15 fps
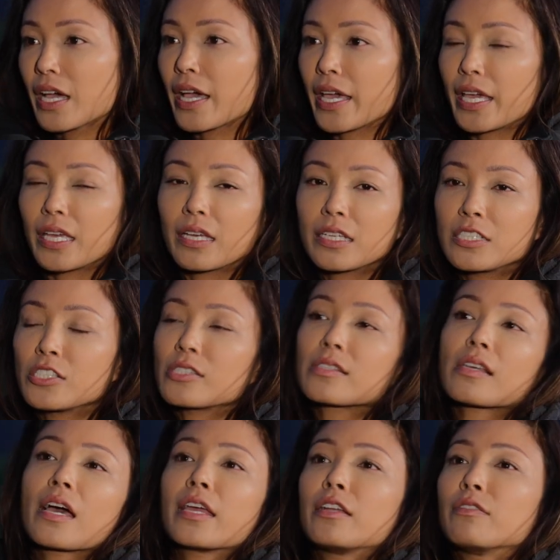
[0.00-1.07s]
I just
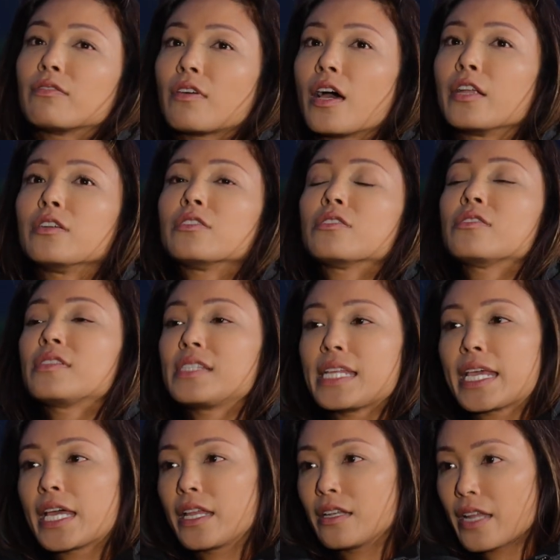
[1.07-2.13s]
kind of
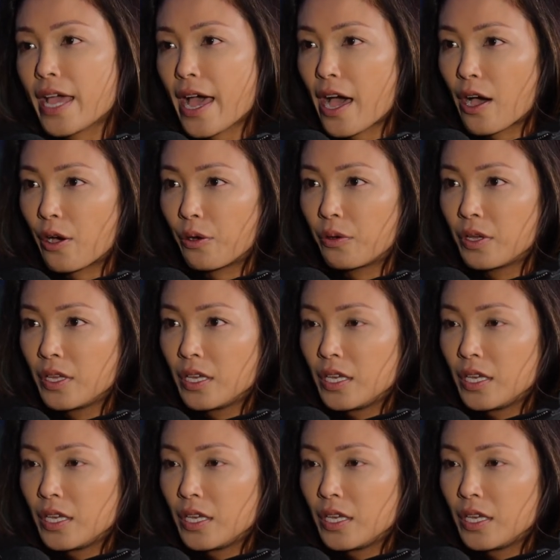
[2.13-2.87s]
understand how